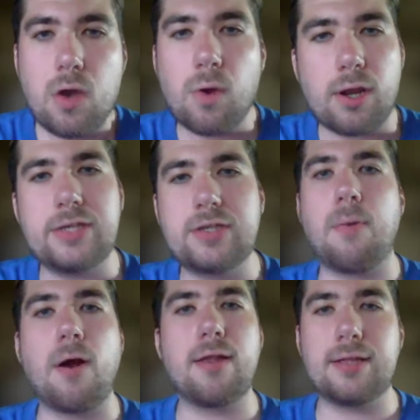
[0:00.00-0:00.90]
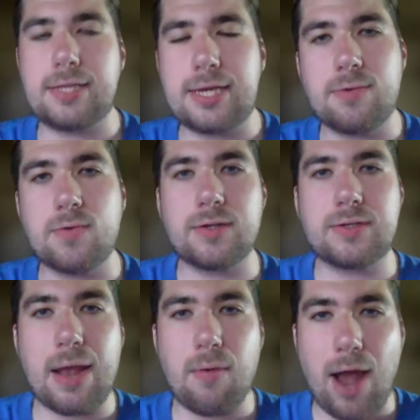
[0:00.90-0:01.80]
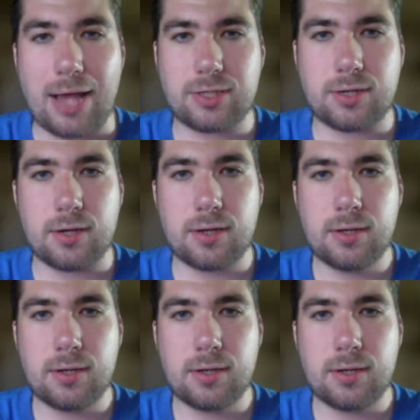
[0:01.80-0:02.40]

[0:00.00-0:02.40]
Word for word: where he's a part of the Team USA roster,